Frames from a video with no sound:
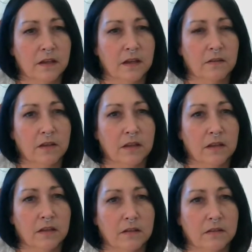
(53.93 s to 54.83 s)

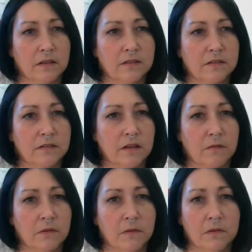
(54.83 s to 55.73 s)
Okay, that's not
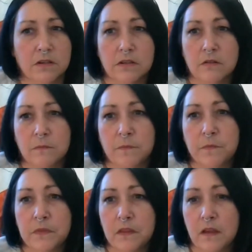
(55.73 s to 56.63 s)
what I want to do.
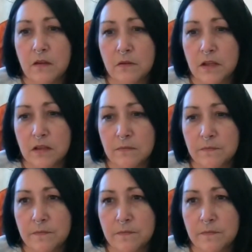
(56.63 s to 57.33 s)
Okay.